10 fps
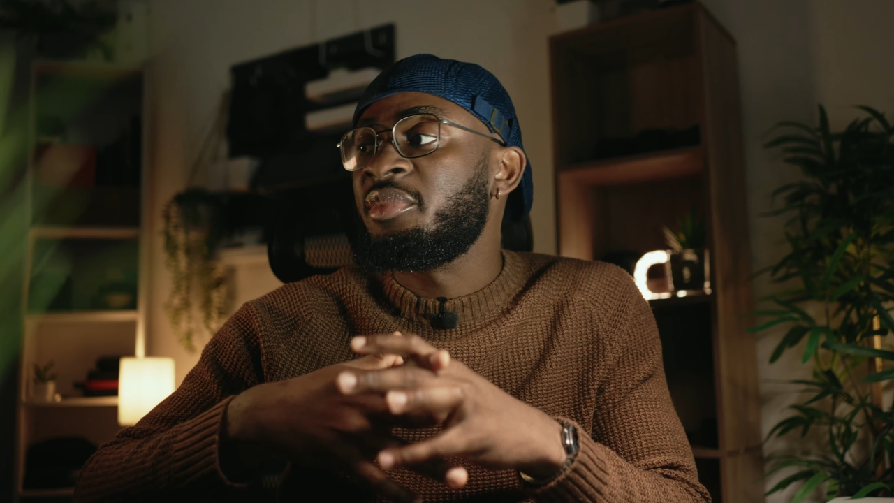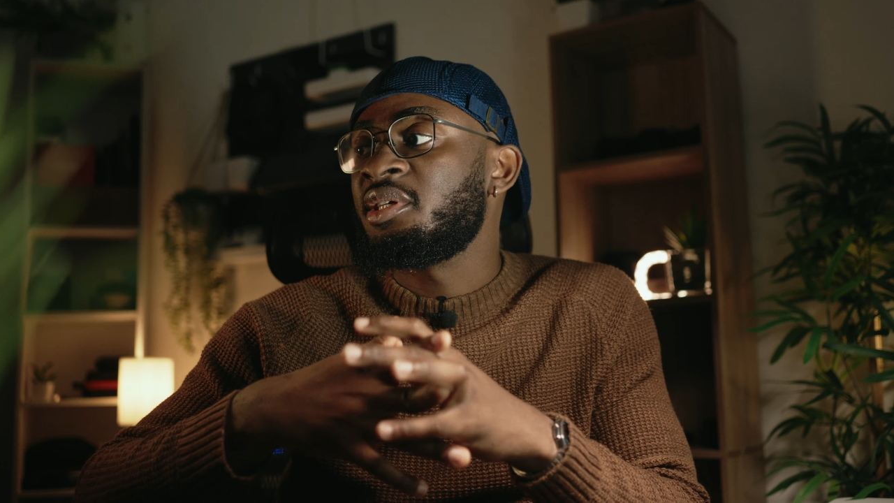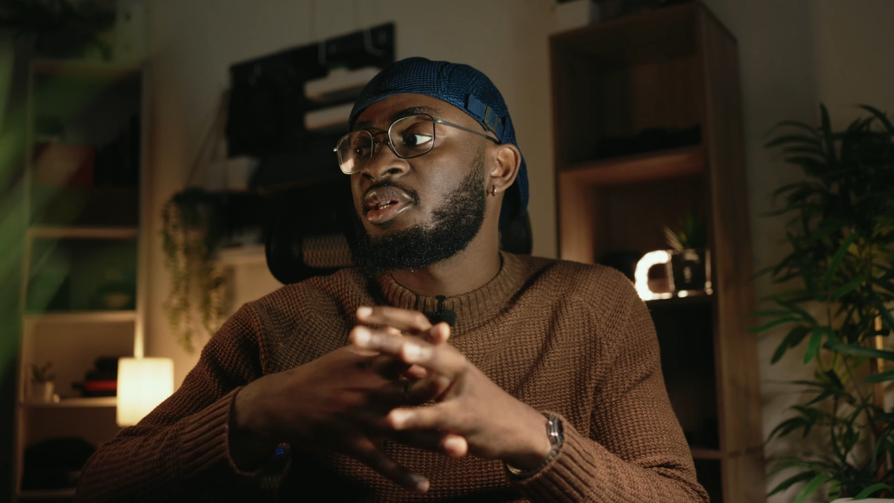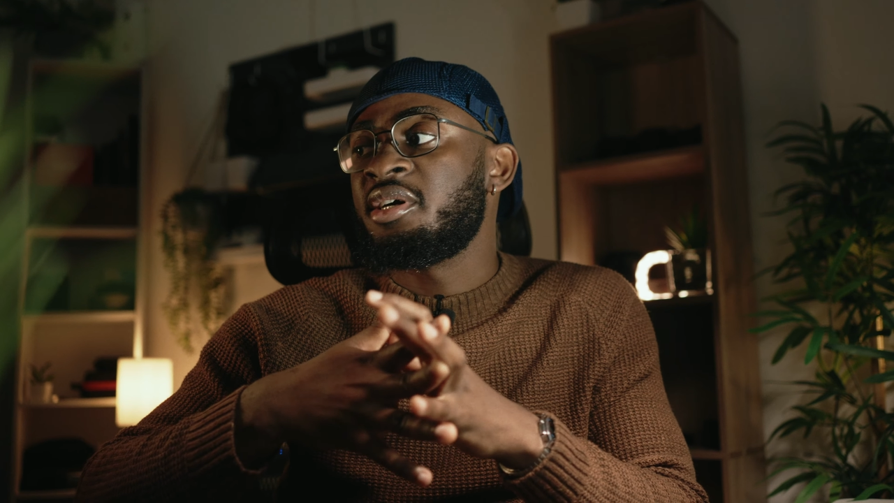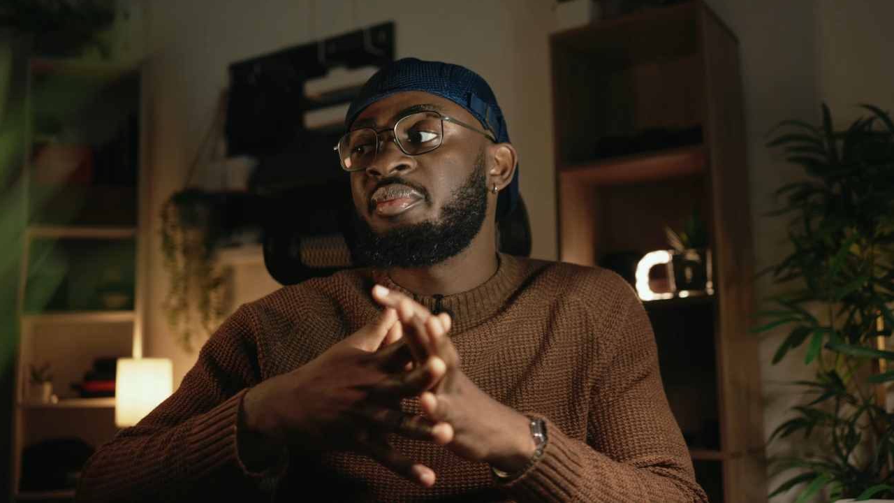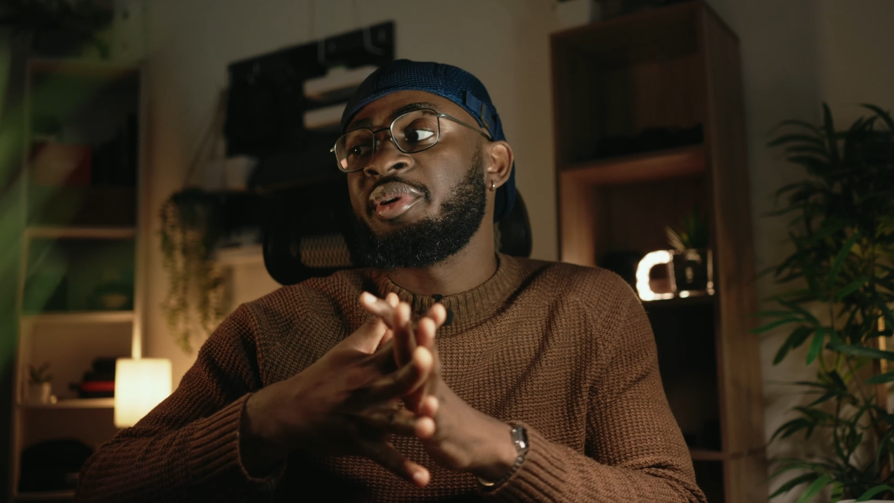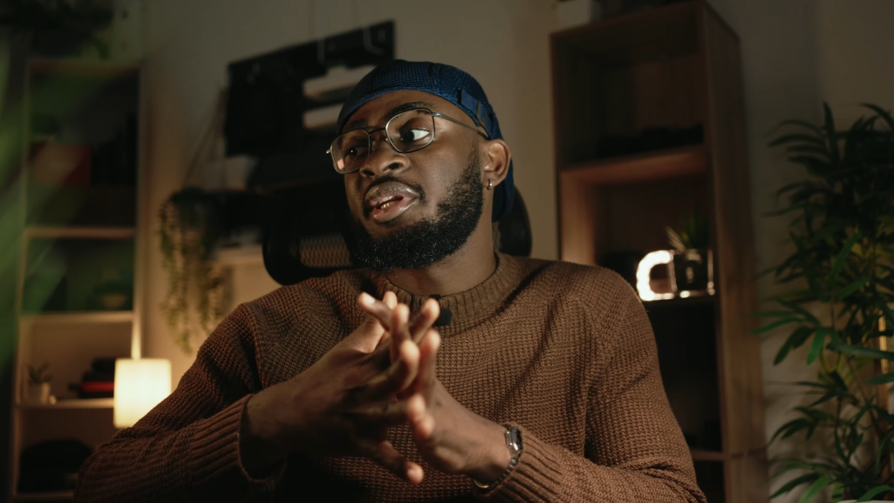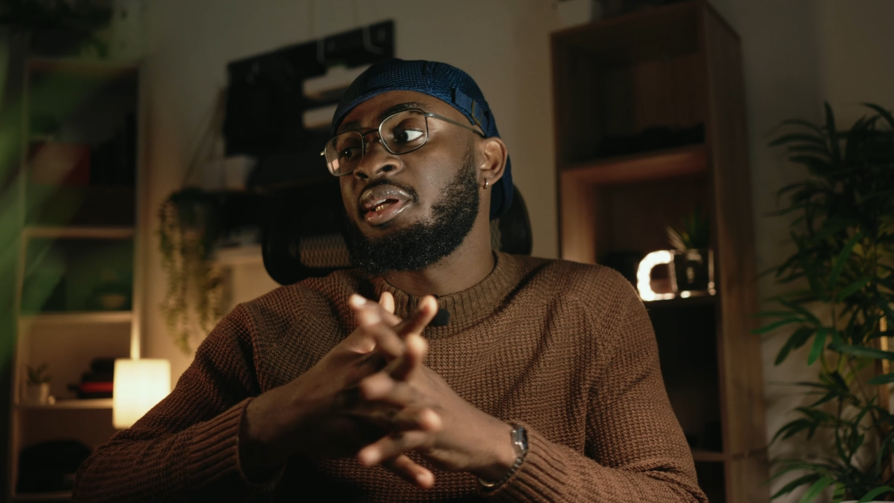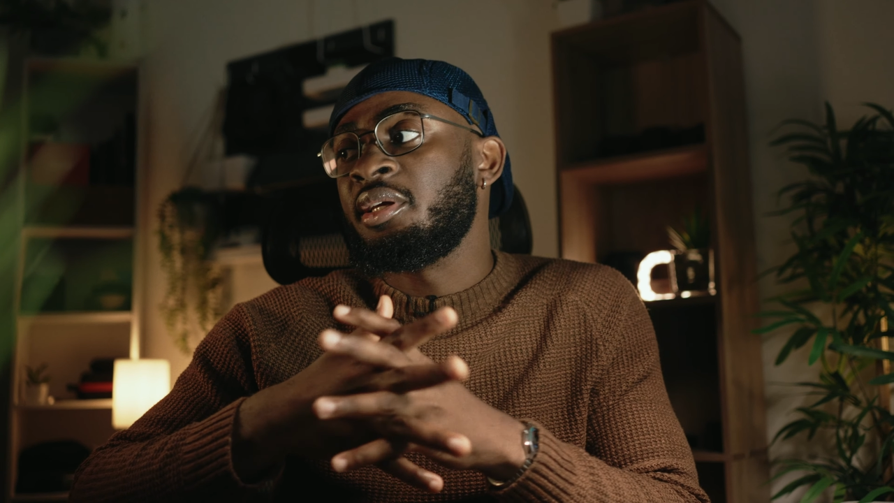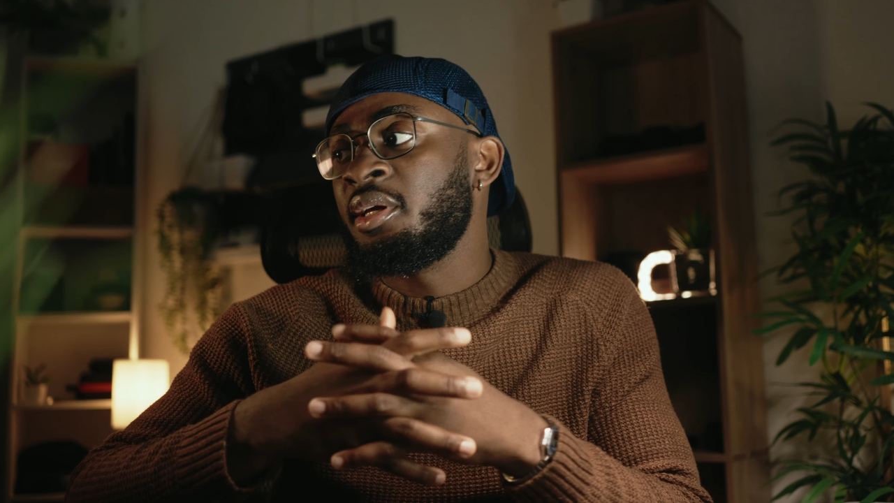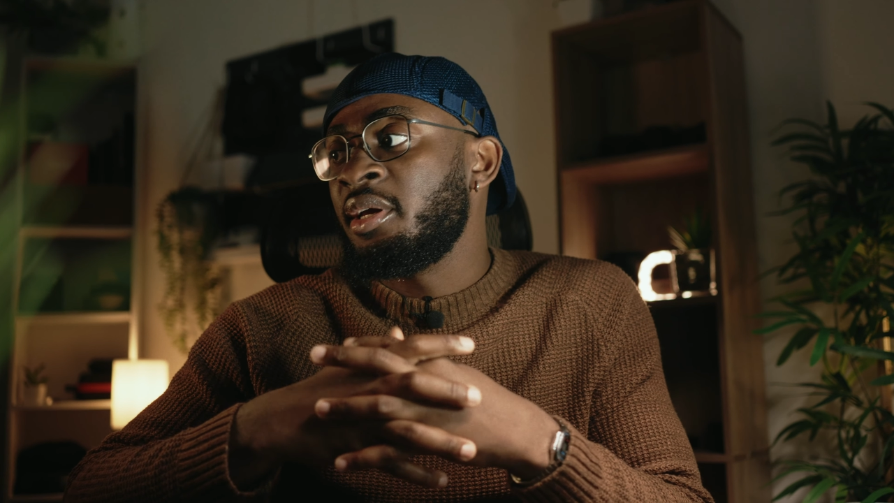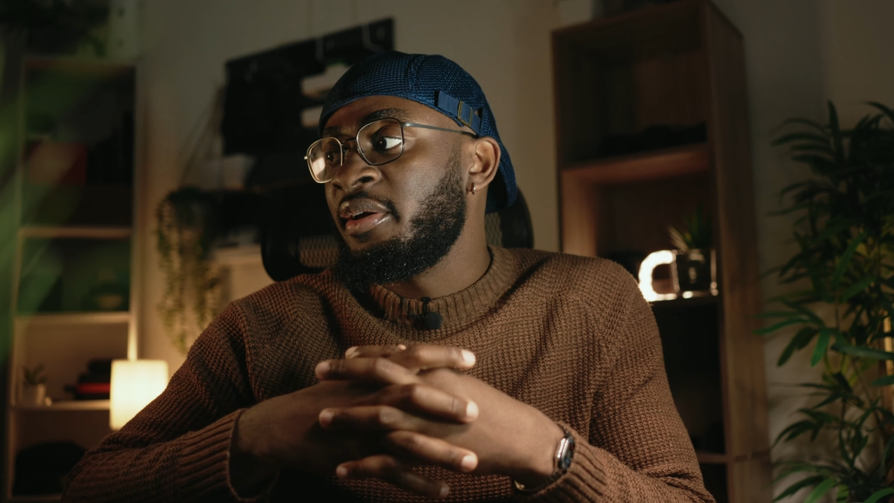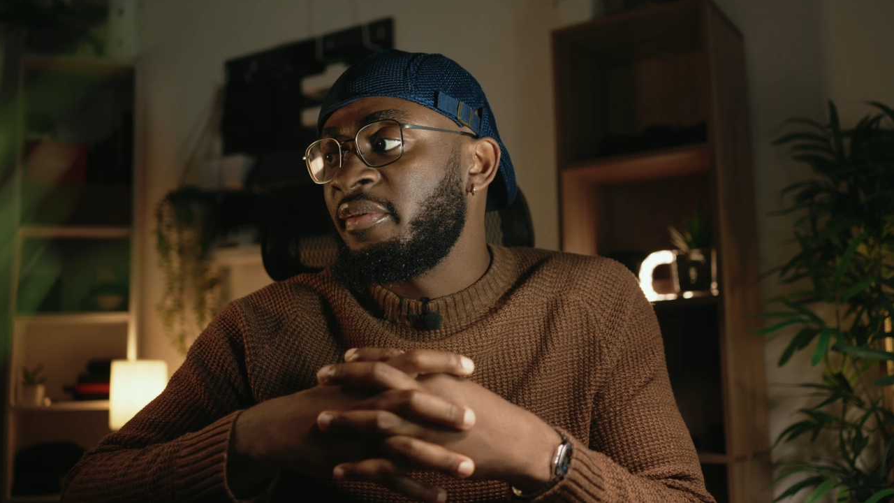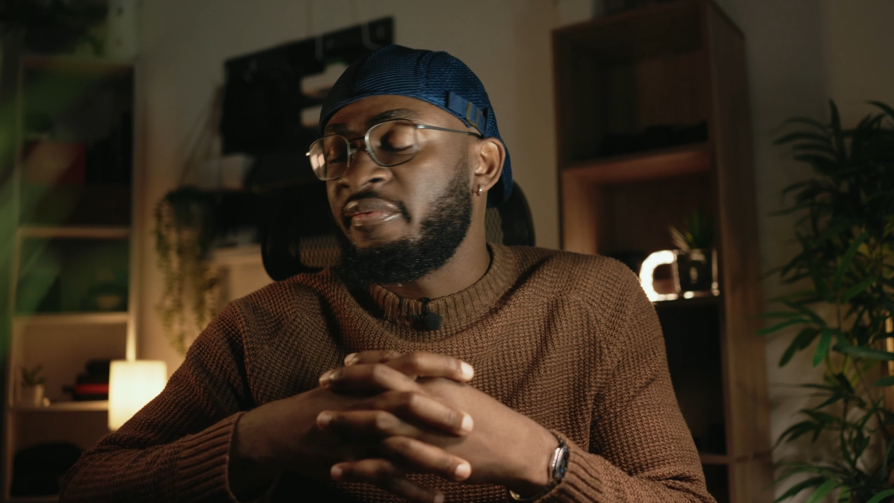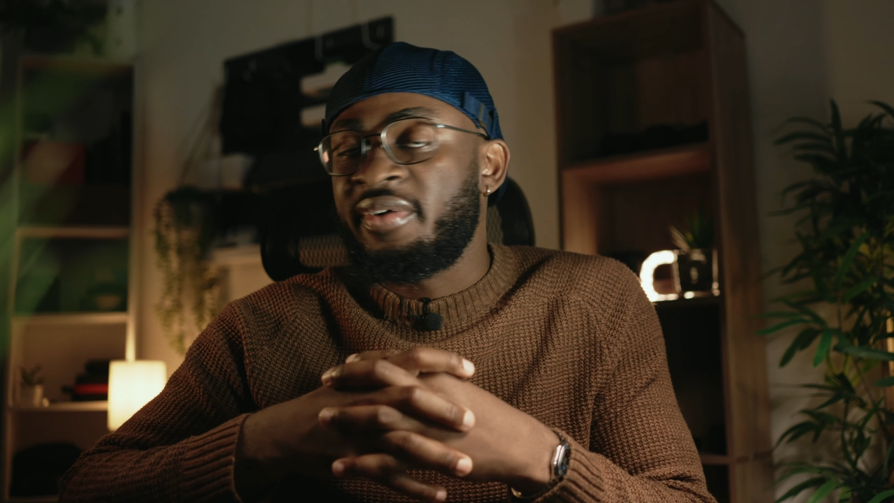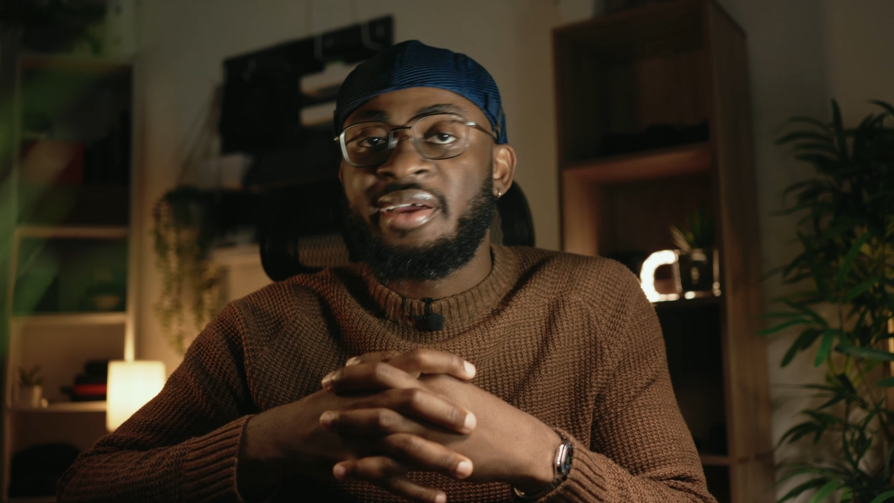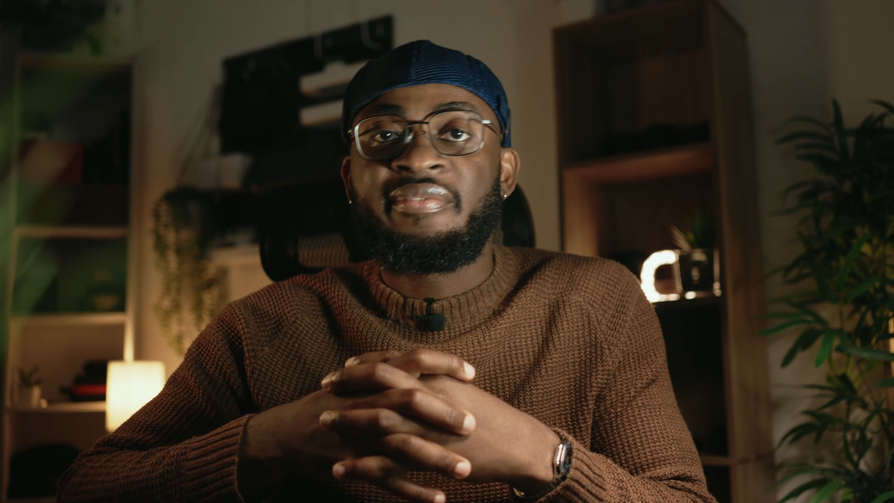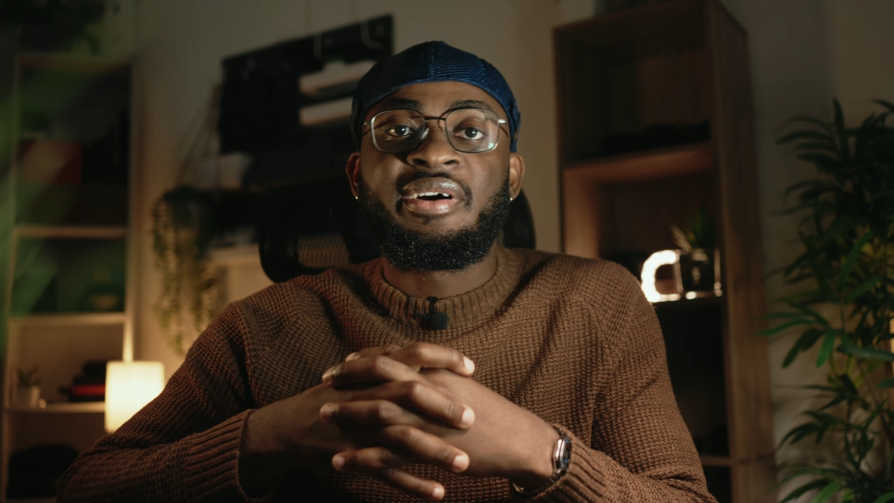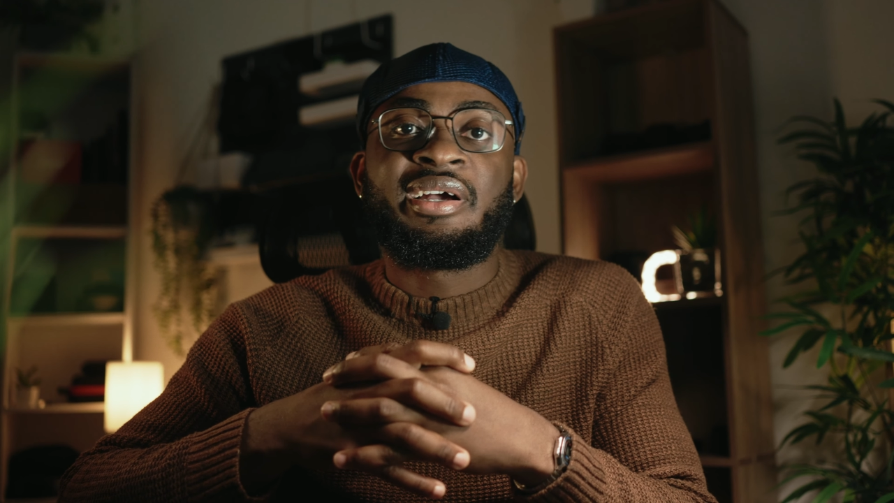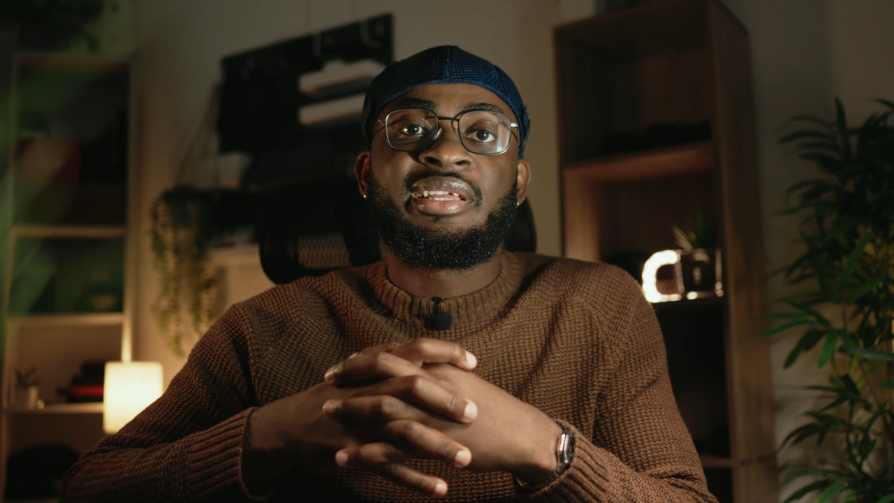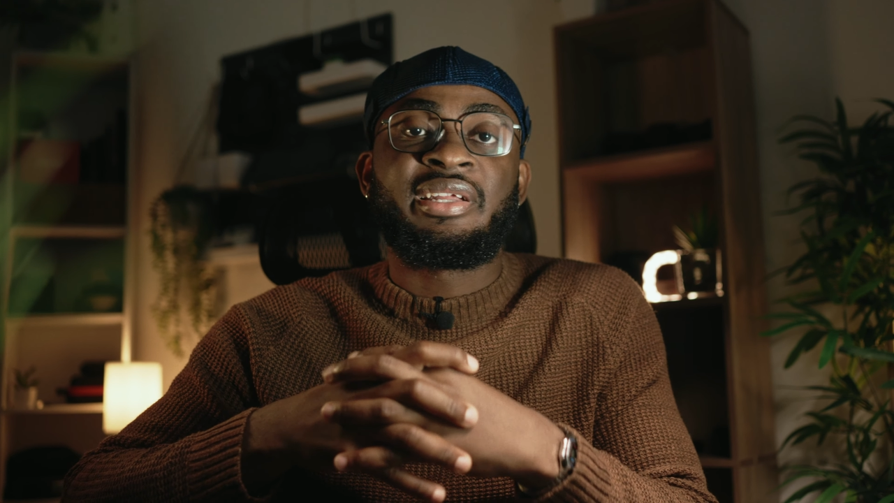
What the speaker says: this company, Fifine.